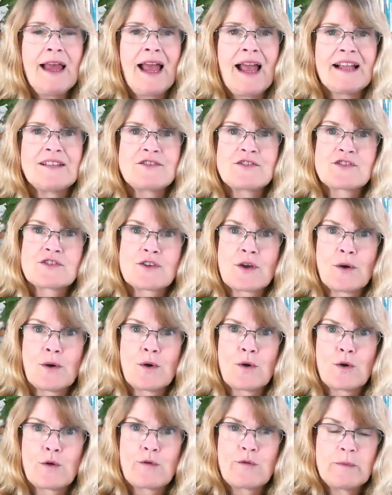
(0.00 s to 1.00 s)
And
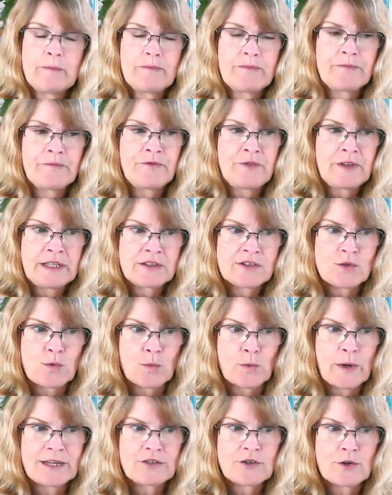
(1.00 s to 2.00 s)
so Venus
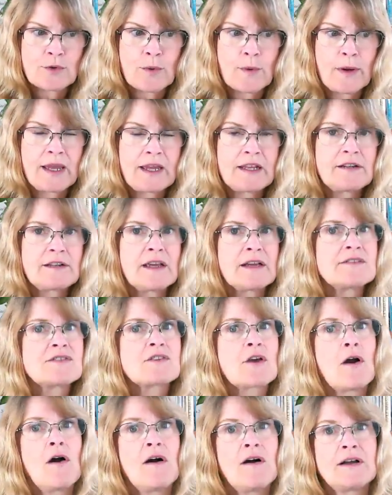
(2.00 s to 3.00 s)
retrograde does
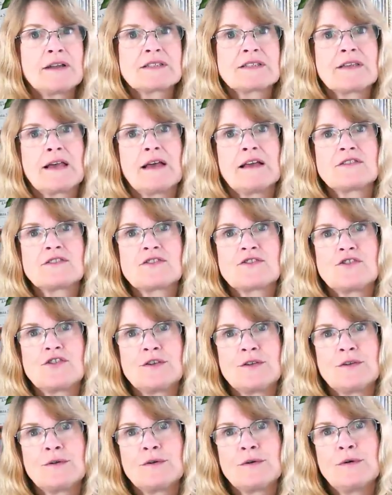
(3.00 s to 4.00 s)
cause us
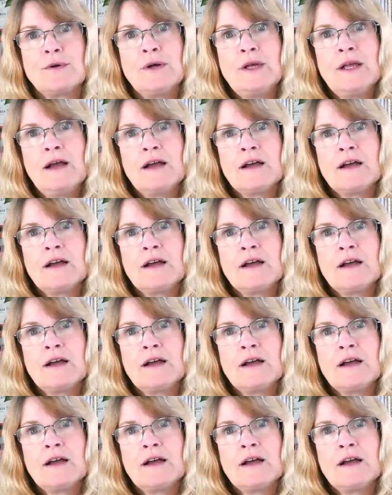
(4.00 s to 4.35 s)
to,